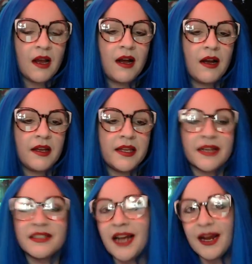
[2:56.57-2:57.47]
You
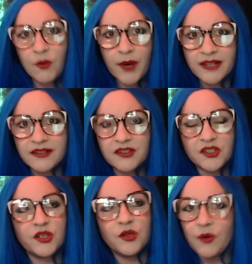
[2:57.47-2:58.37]
got Ty West,
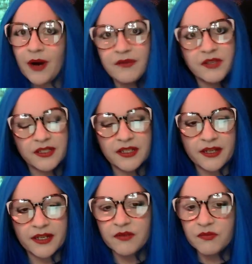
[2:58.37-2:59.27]
who obviously
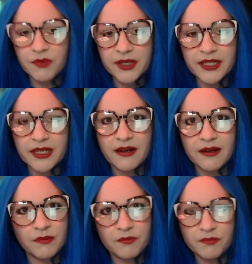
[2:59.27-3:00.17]
like really
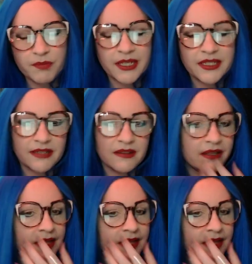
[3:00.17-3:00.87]
a big deal in the